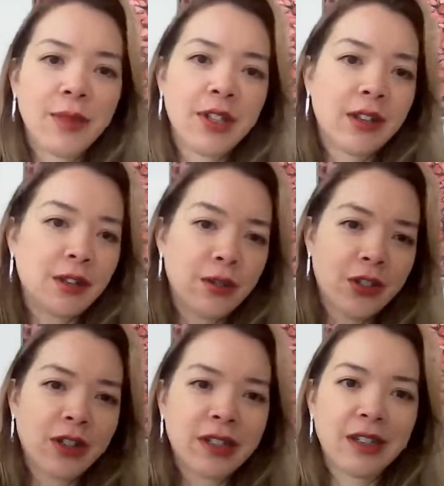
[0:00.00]
so not
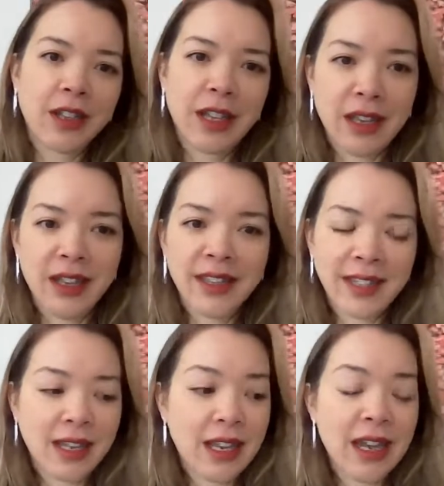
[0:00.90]
just looking at
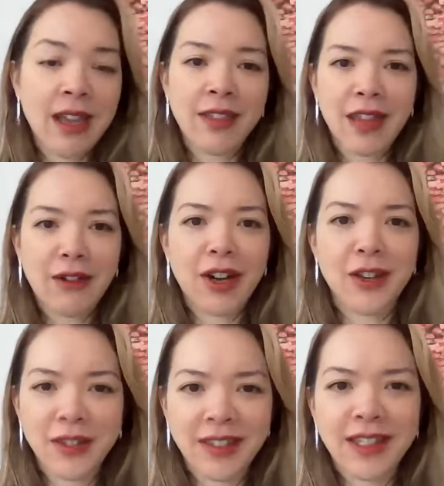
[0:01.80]
their
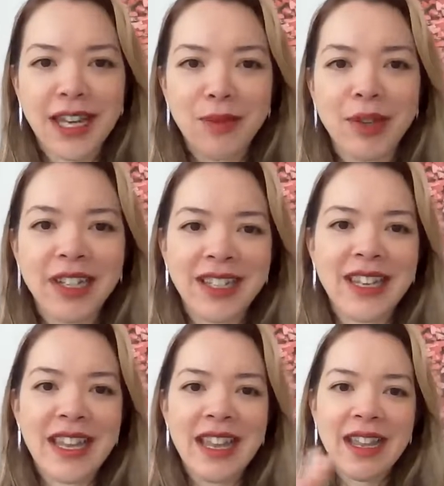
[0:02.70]
own
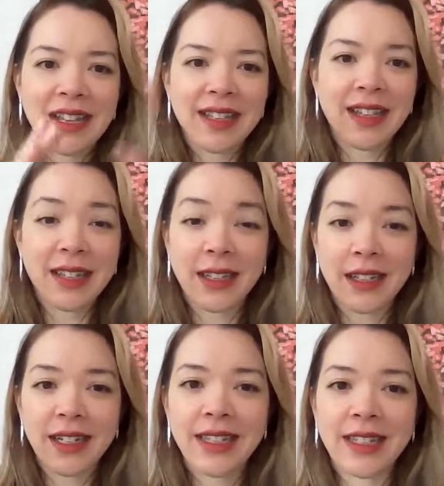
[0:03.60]
sustainability as an
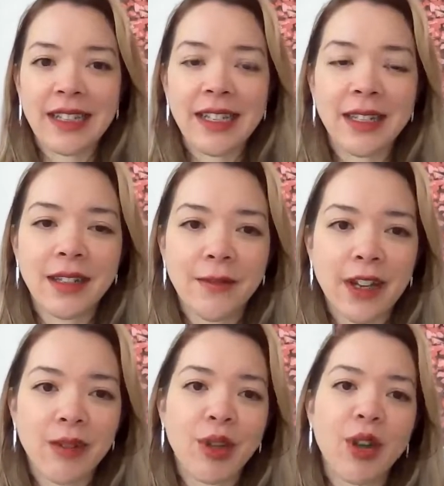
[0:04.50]
isolated
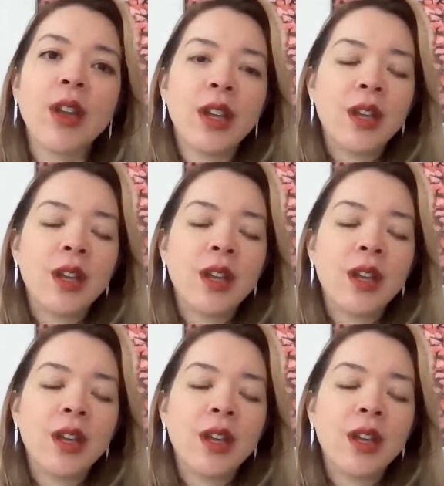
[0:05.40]
development,